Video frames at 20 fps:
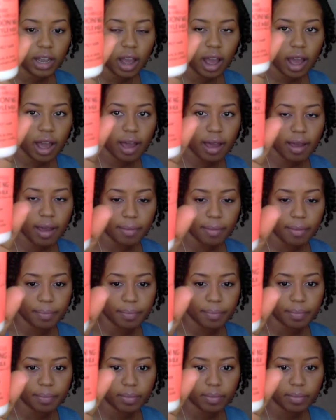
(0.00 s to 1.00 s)
on
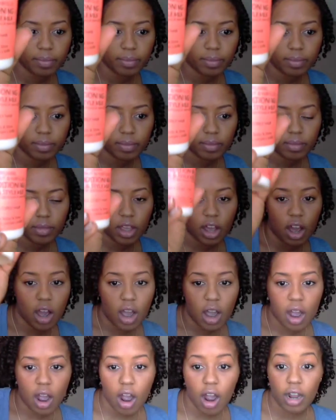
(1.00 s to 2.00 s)

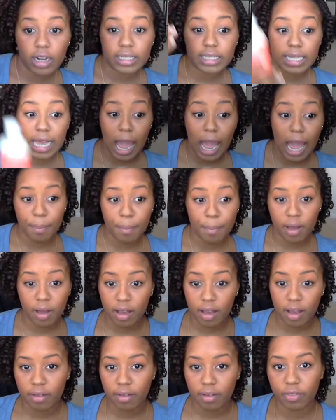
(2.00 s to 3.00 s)
top
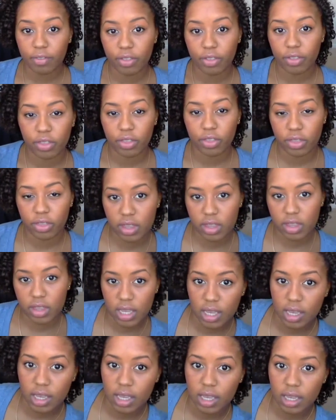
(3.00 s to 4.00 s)
of
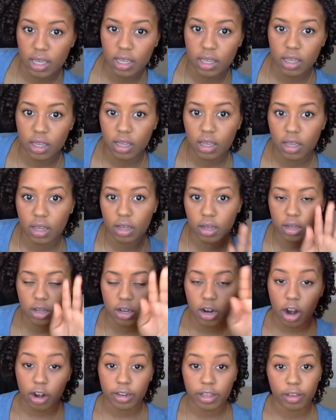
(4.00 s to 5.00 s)
the
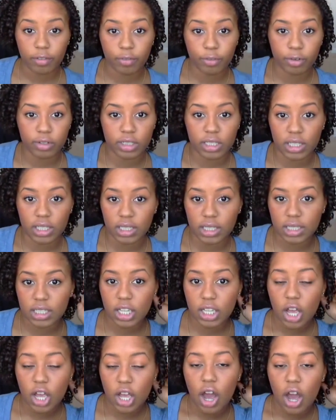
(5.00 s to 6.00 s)
Garnier Fructis.
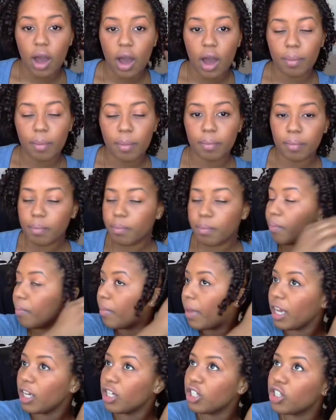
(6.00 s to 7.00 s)

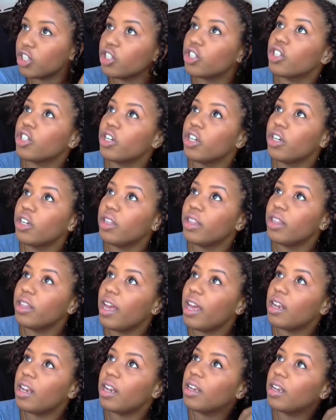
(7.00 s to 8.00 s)
Make sure
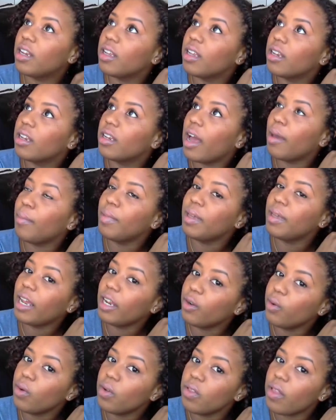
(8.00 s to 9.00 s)
that, I mean, I
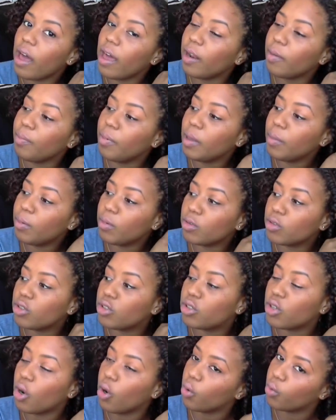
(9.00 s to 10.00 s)
know a lot of people
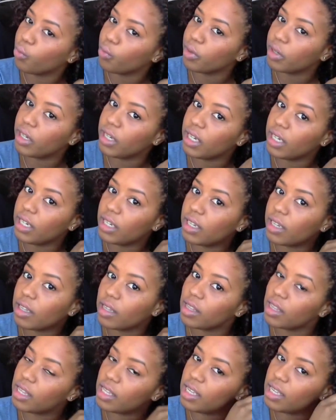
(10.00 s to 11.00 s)
don't read
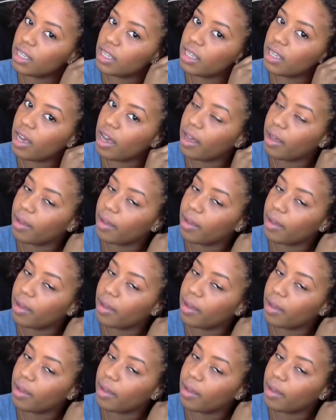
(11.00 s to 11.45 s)
the